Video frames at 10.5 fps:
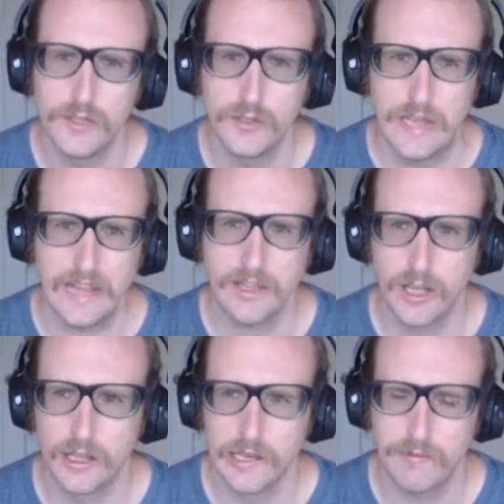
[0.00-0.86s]
at the
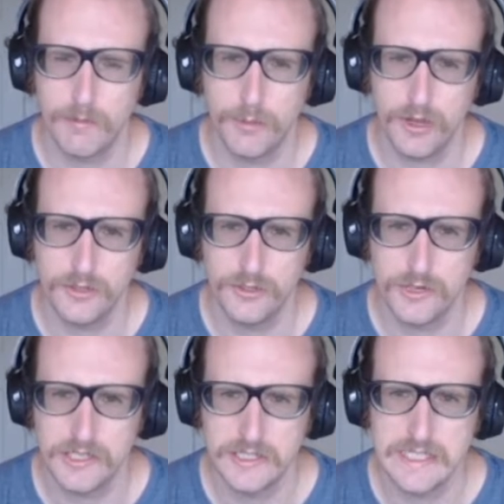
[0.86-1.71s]
click of a button you
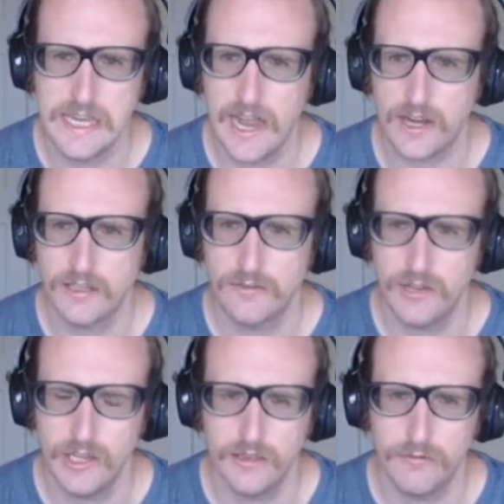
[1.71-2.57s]
can
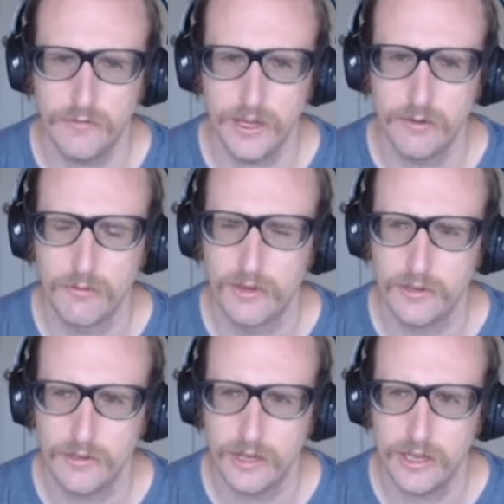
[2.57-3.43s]
deactivate the fake one
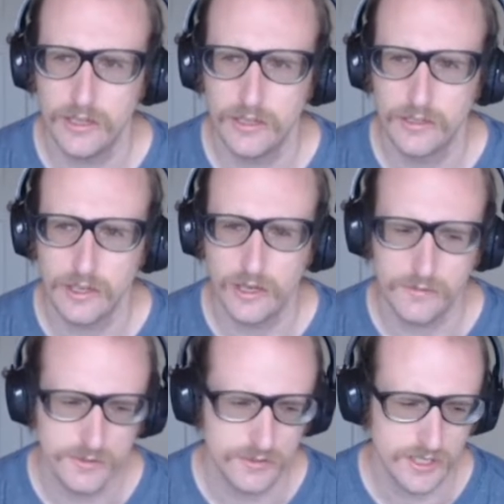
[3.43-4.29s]
or not.
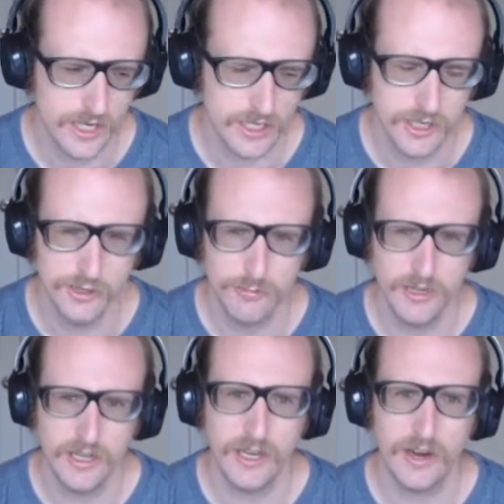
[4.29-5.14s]
So it's like an
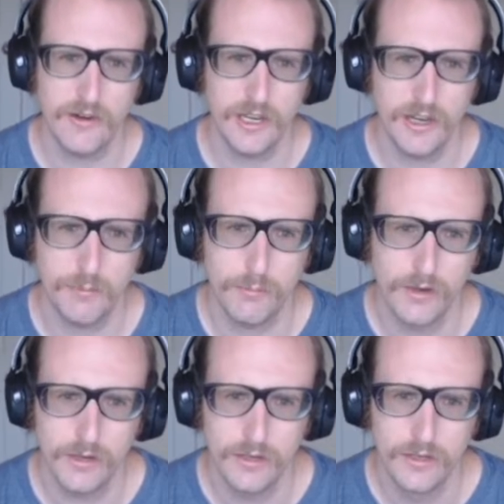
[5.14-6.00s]
intermediary
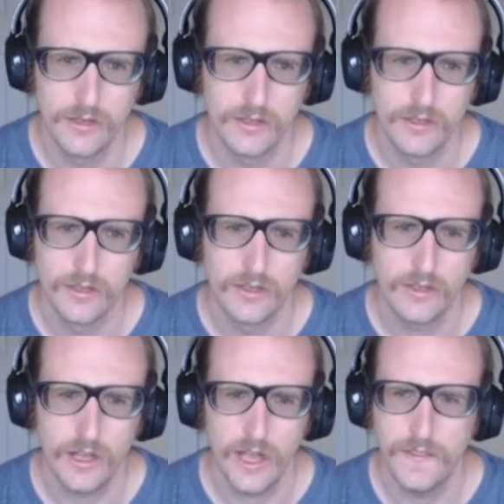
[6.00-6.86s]
number,
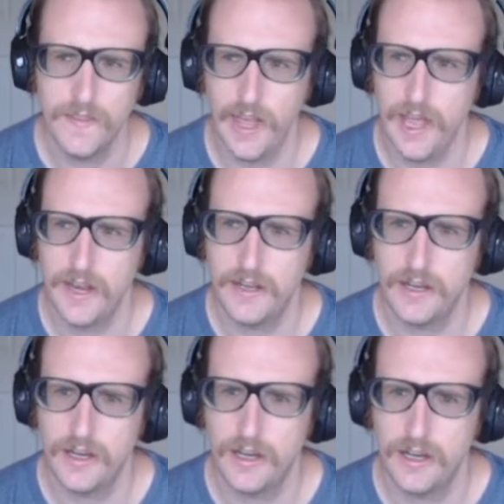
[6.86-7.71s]
and then
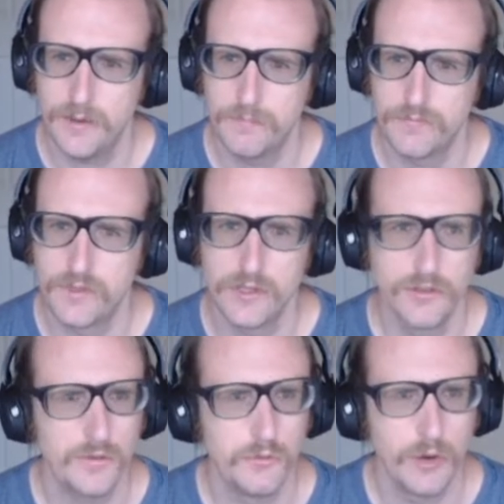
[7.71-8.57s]

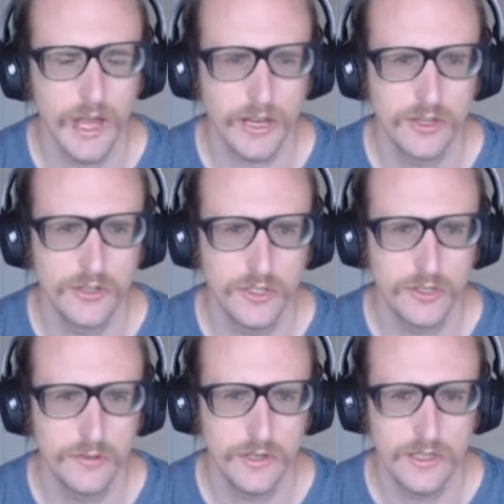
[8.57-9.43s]
what I could
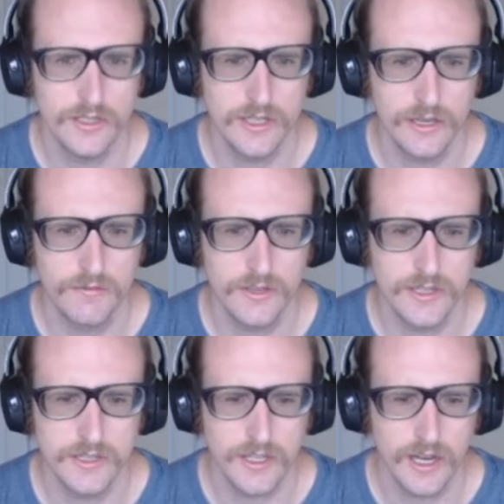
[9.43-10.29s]
do is give
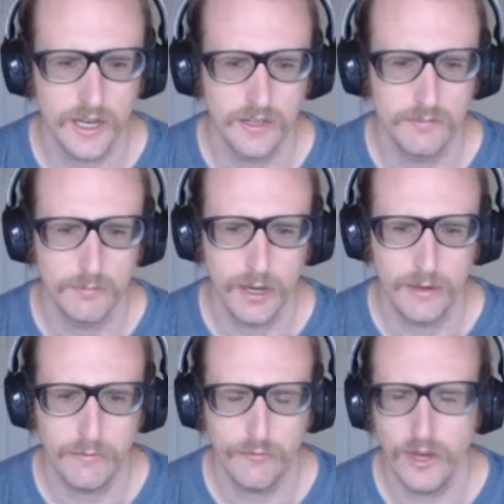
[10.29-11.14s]
this site
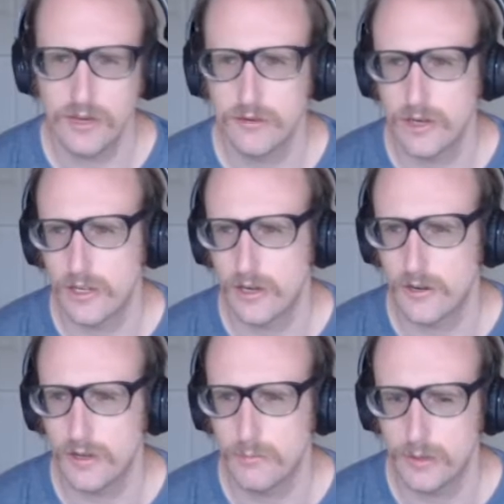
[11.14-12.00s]
my fake credit
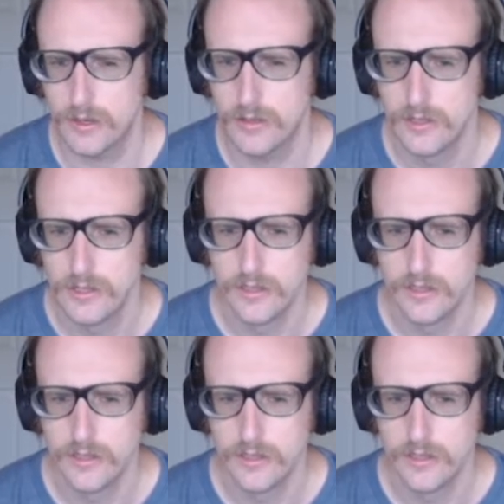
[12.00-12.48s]
card number,